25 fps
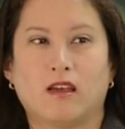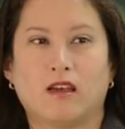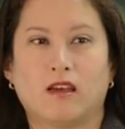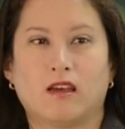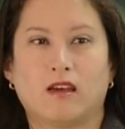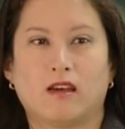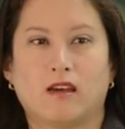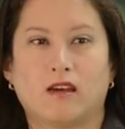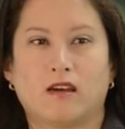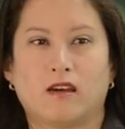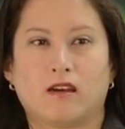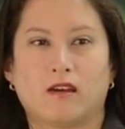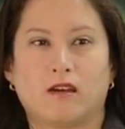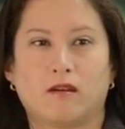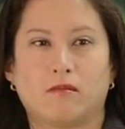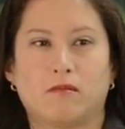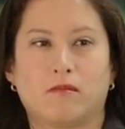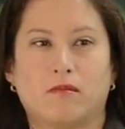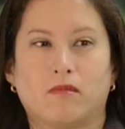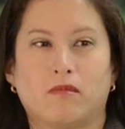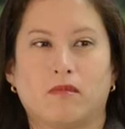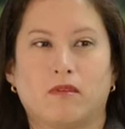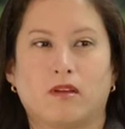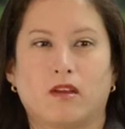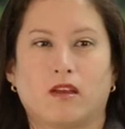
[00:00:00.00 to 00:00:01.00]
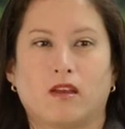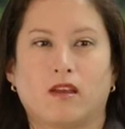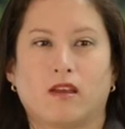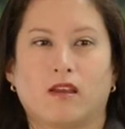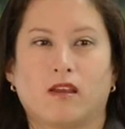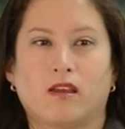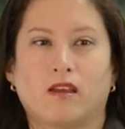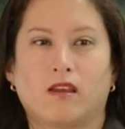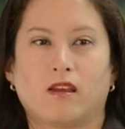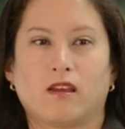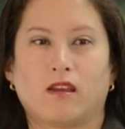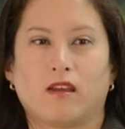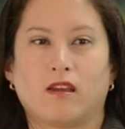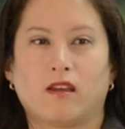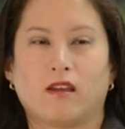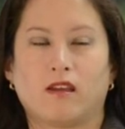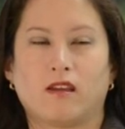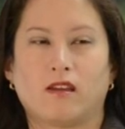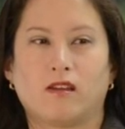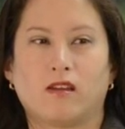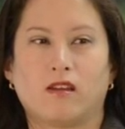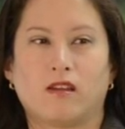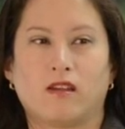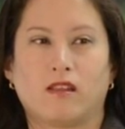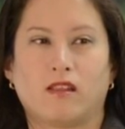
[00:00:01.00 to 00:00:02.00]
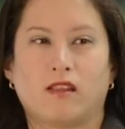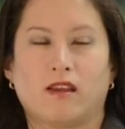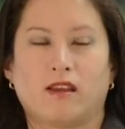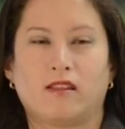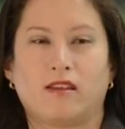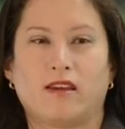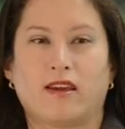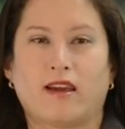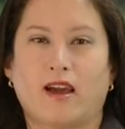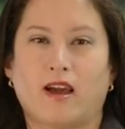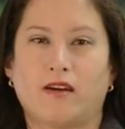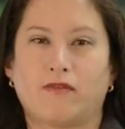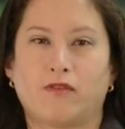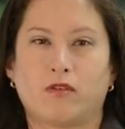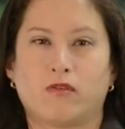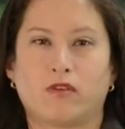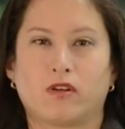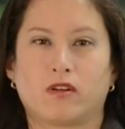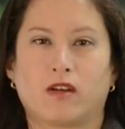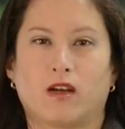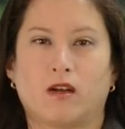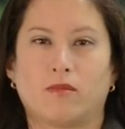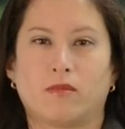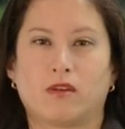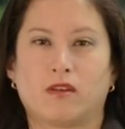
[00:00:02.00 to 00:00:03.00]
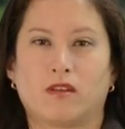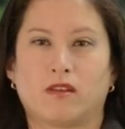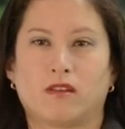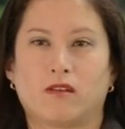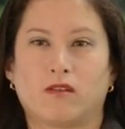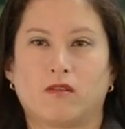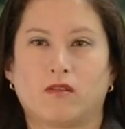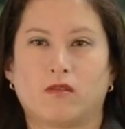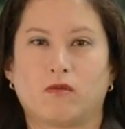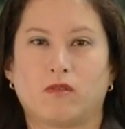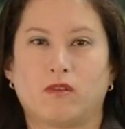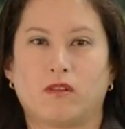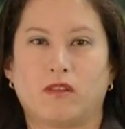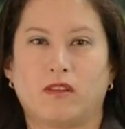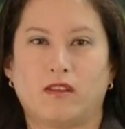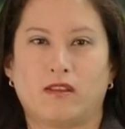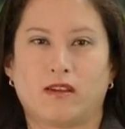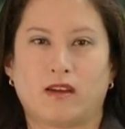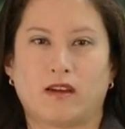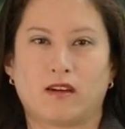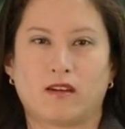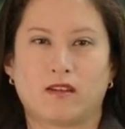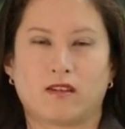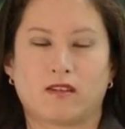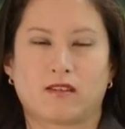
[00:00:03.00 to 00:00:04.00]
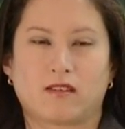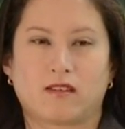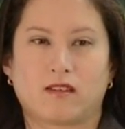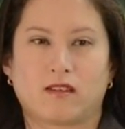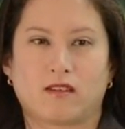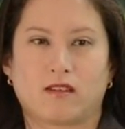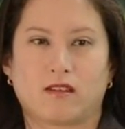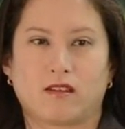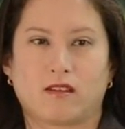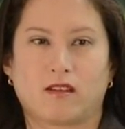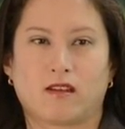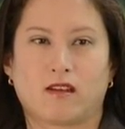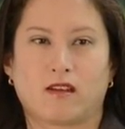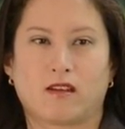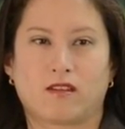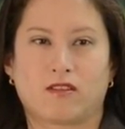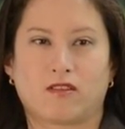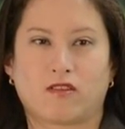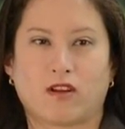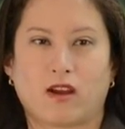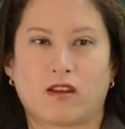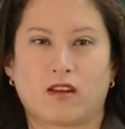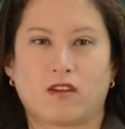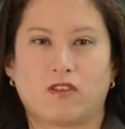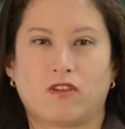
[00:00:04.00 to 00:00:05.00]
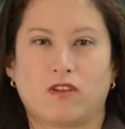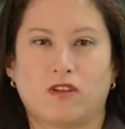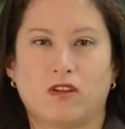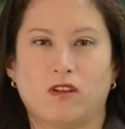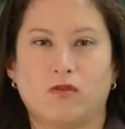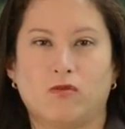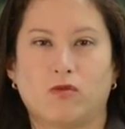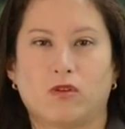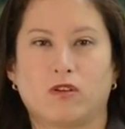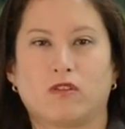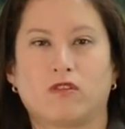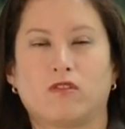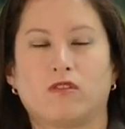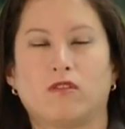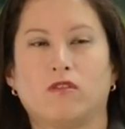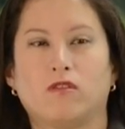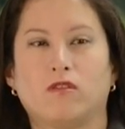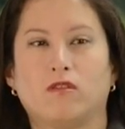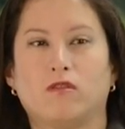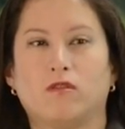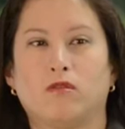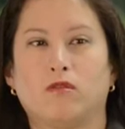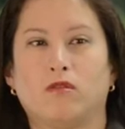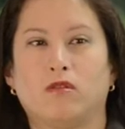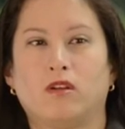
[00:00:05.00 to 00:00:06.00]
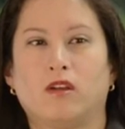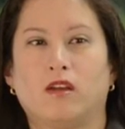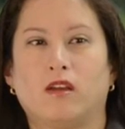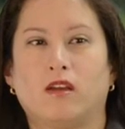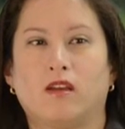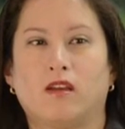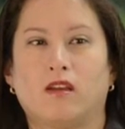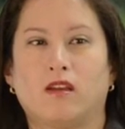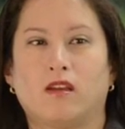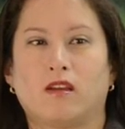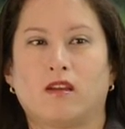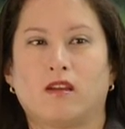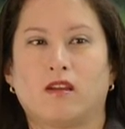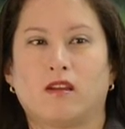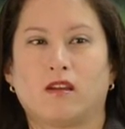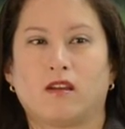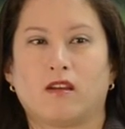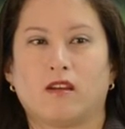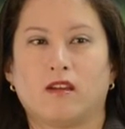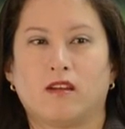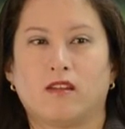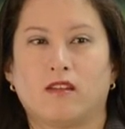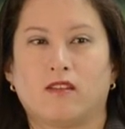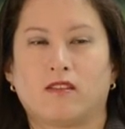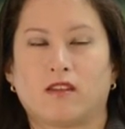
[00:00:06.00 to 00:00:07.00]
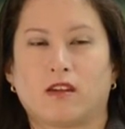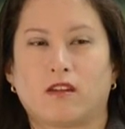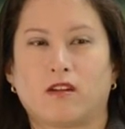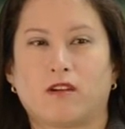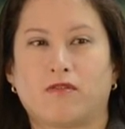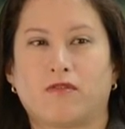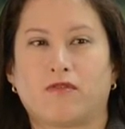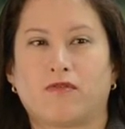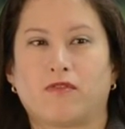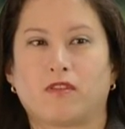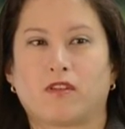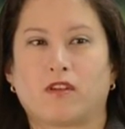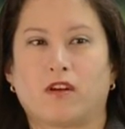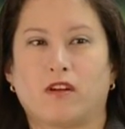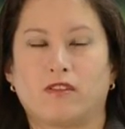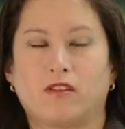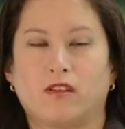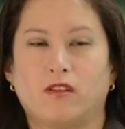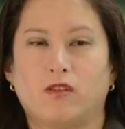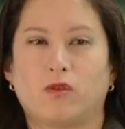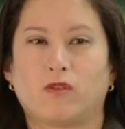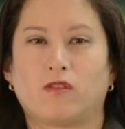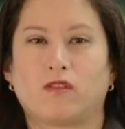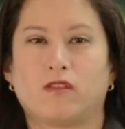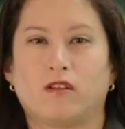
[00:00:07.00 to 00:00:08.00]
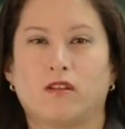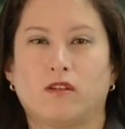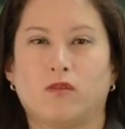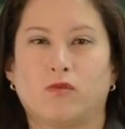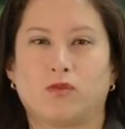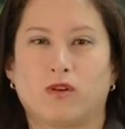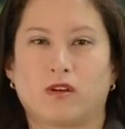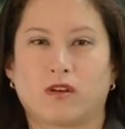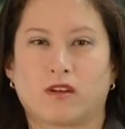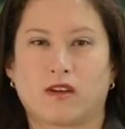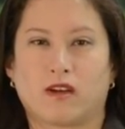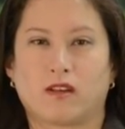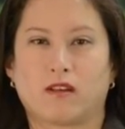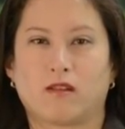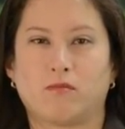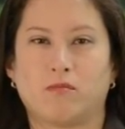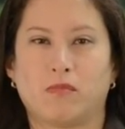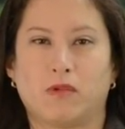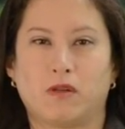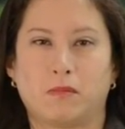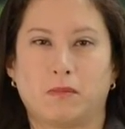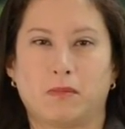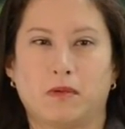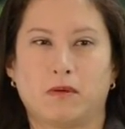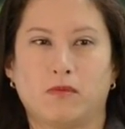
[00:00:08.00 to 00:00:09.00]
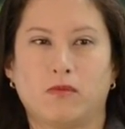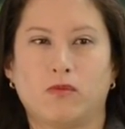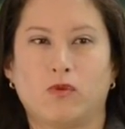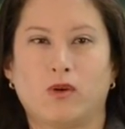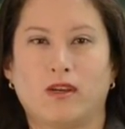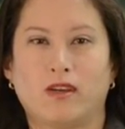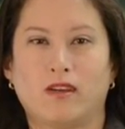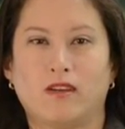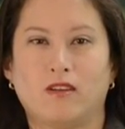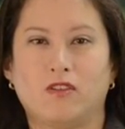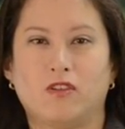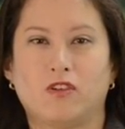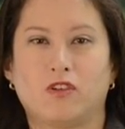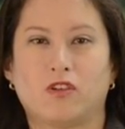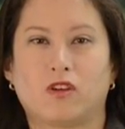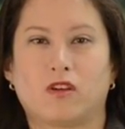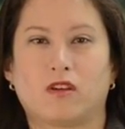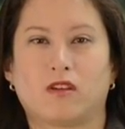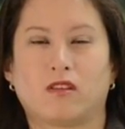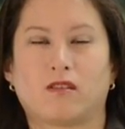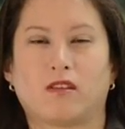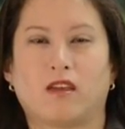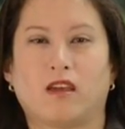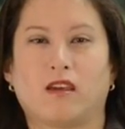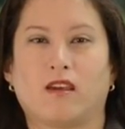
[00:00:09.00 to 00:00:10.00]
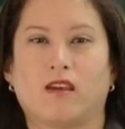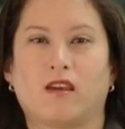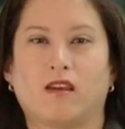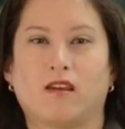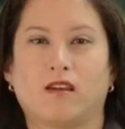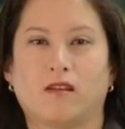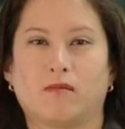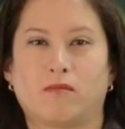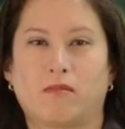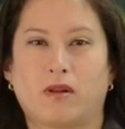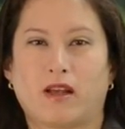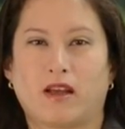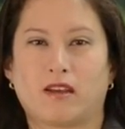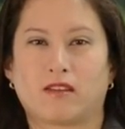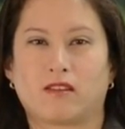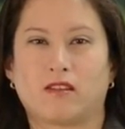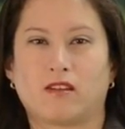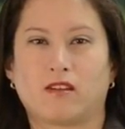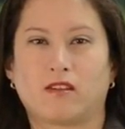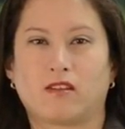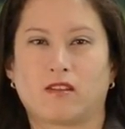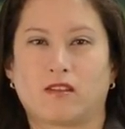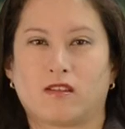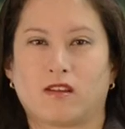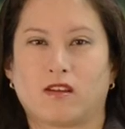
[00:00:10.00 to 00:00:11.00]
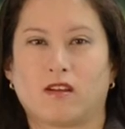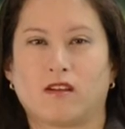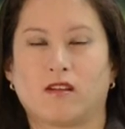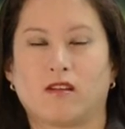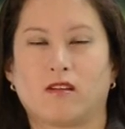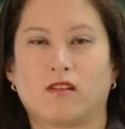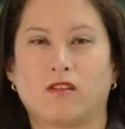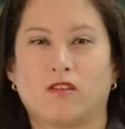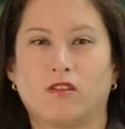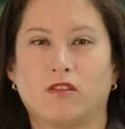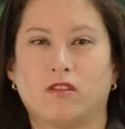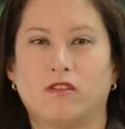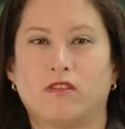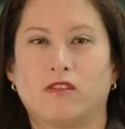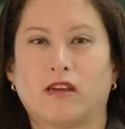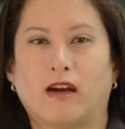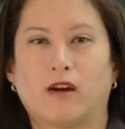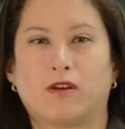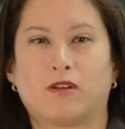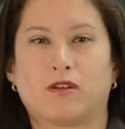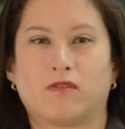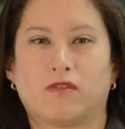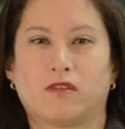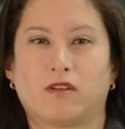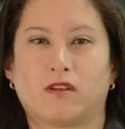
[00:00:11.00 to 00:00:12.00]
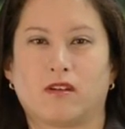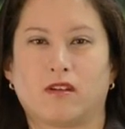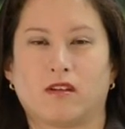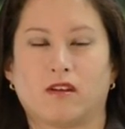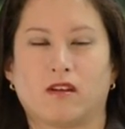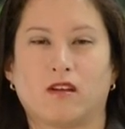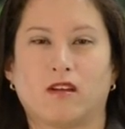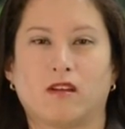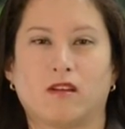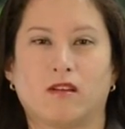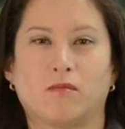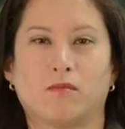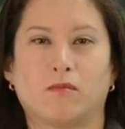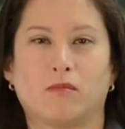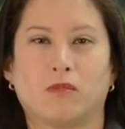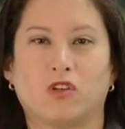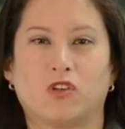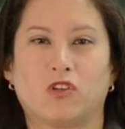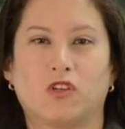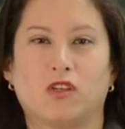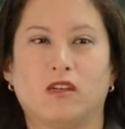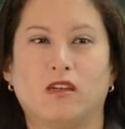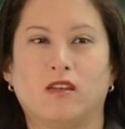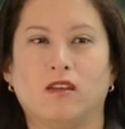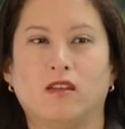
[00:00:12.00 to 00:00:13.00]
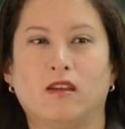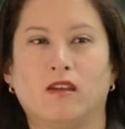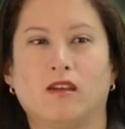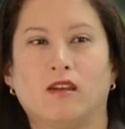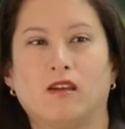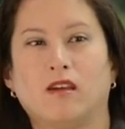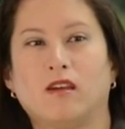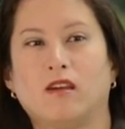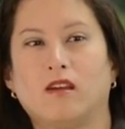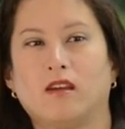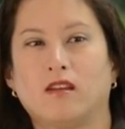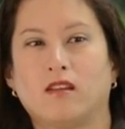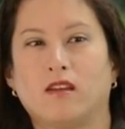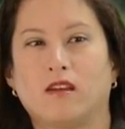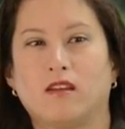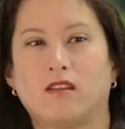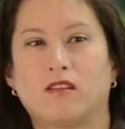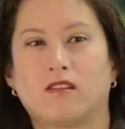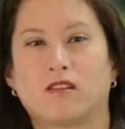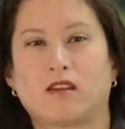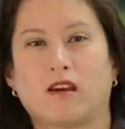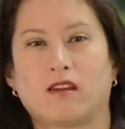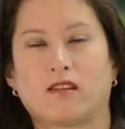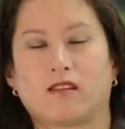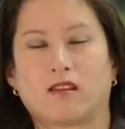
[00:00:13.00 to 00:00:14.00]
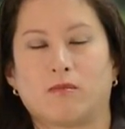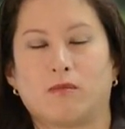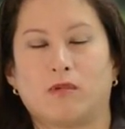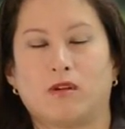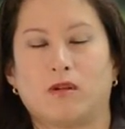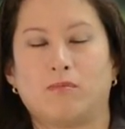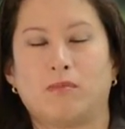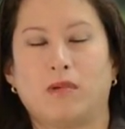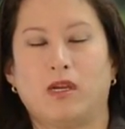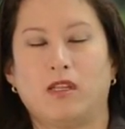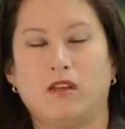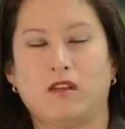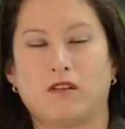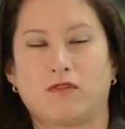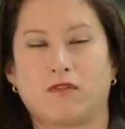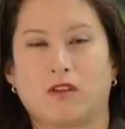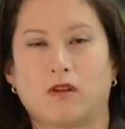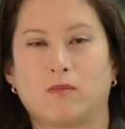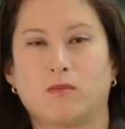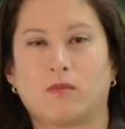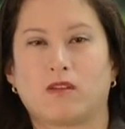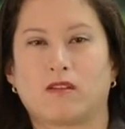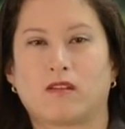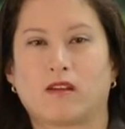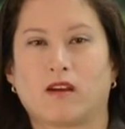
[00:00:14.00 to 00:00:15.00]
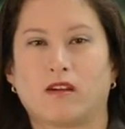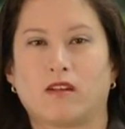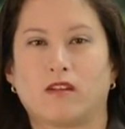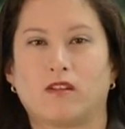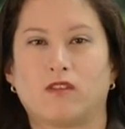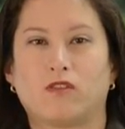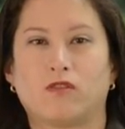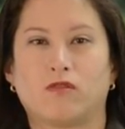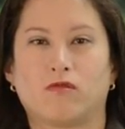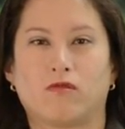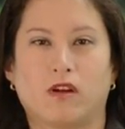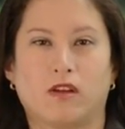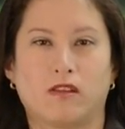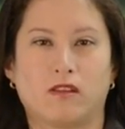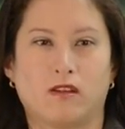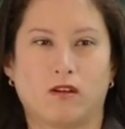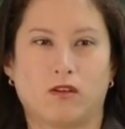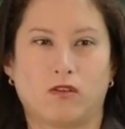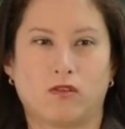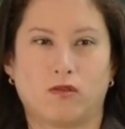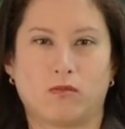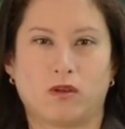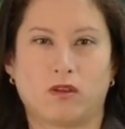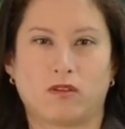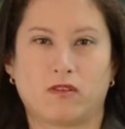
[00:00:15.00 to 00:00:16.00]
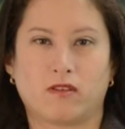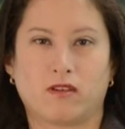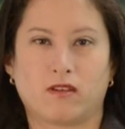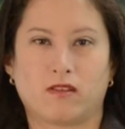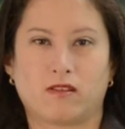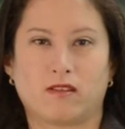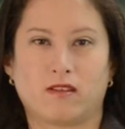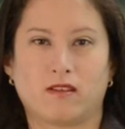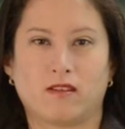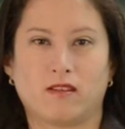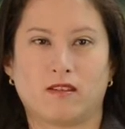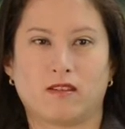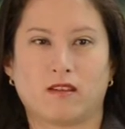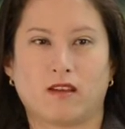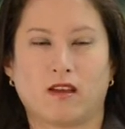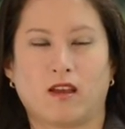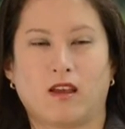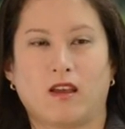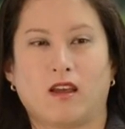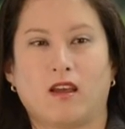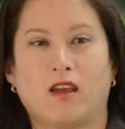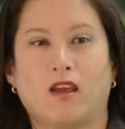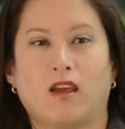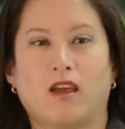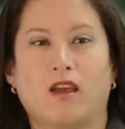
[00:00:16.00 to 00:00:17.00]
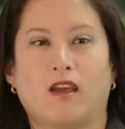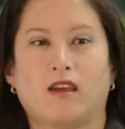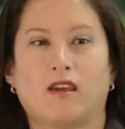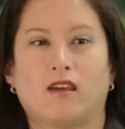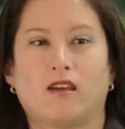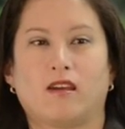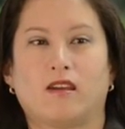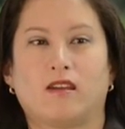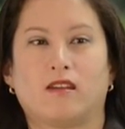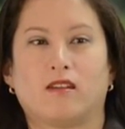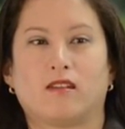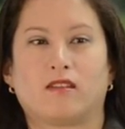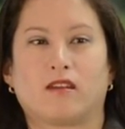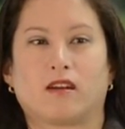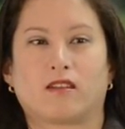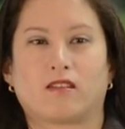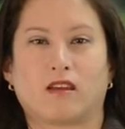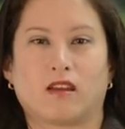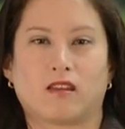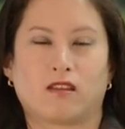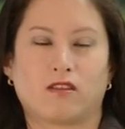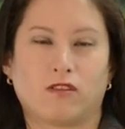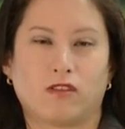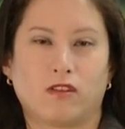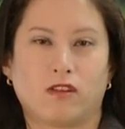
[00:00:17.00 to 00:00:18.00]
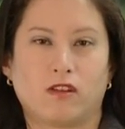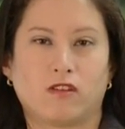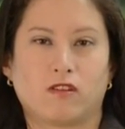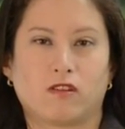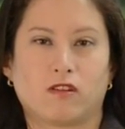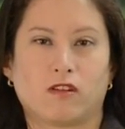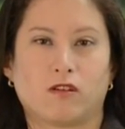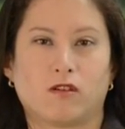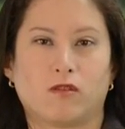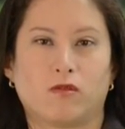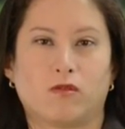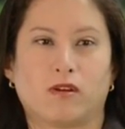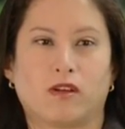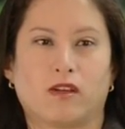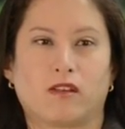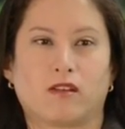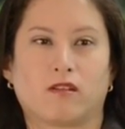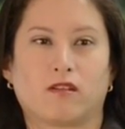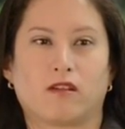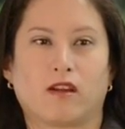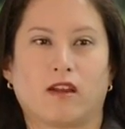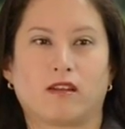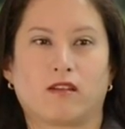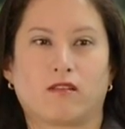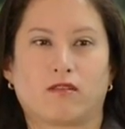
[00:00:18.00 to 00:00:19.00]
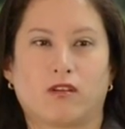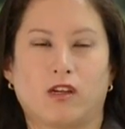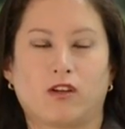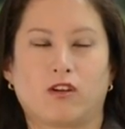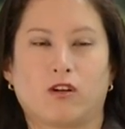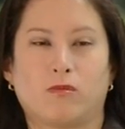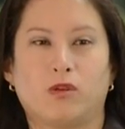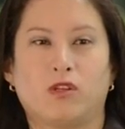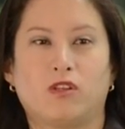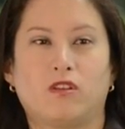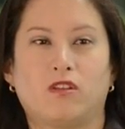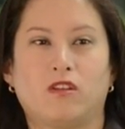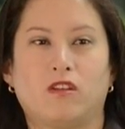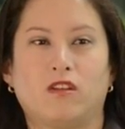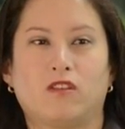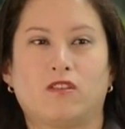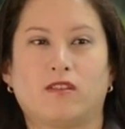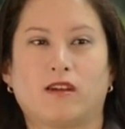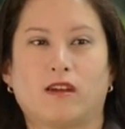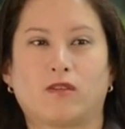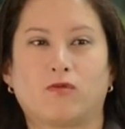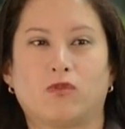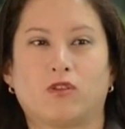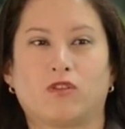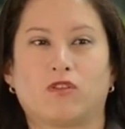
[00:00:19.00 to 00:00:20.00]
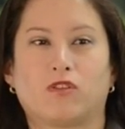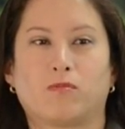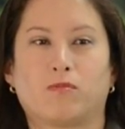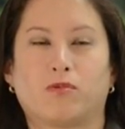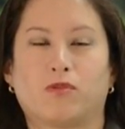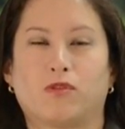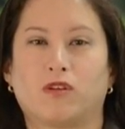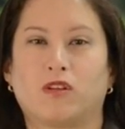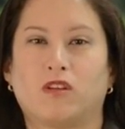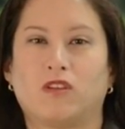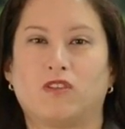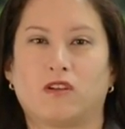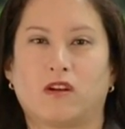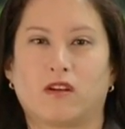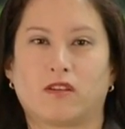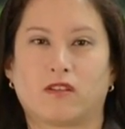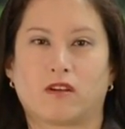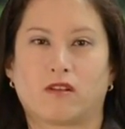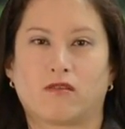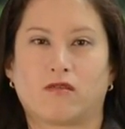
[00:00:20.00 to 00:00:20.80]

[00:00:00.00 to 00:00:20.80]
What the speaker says: And they have overcome it. Their strategy was to, instead of continuously work at minimum wage, taking plastics goods out of a machine, many of them decided to run their own businesses, and successfully so, and create communities that would support each other